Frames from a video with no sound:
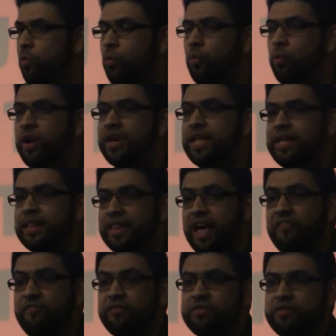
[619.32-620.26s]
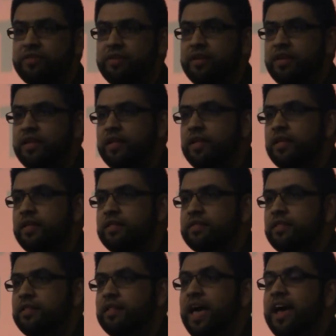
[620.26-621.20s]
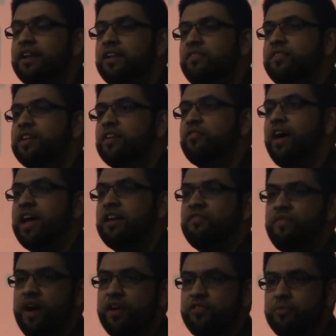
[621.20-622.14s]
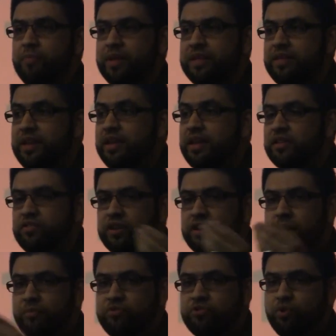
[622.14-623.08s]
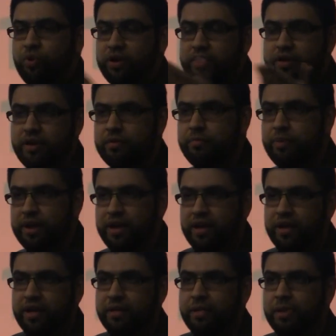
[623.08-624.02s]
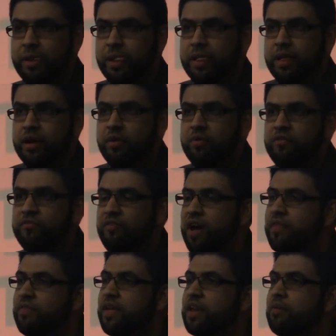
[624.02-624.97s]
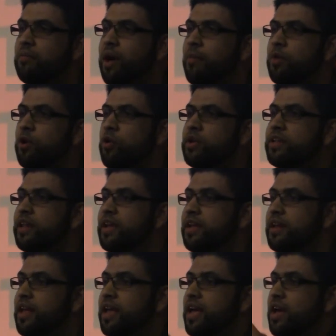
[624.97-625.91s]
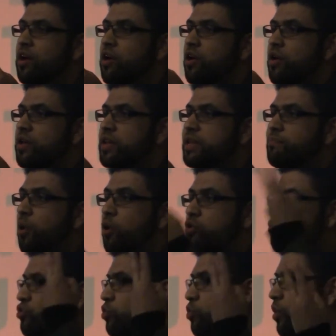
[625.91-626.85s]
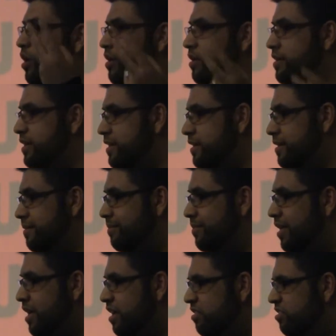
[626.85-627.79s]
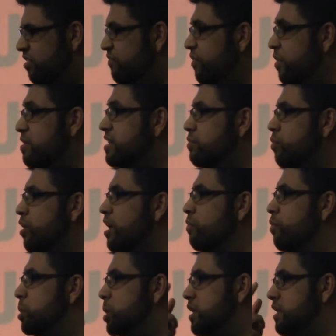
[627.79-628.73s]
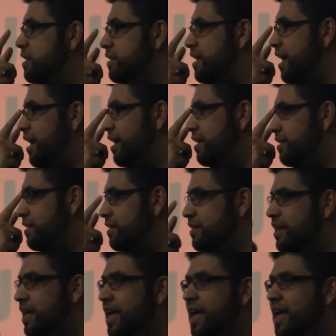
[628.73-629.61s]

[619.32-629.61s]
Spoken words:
When he left the land of his grandfather, Medina, to come toward Karbala, we find that Imam al-Hussain spoke two words. The first one, in which he states